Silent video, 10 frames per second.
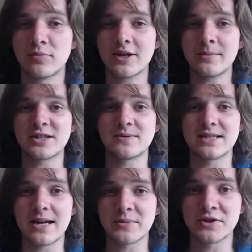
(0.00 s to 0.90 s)
pretty much the
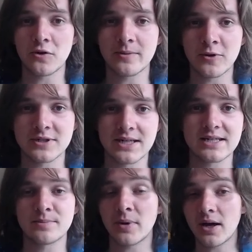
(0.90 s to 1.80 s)
same as Noimnot's
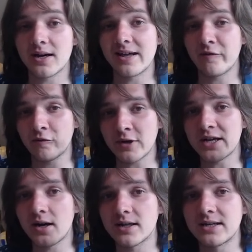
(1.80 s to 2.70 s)
list, bar a free
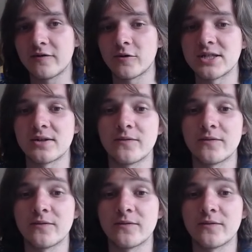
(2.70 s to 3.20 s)
card difference.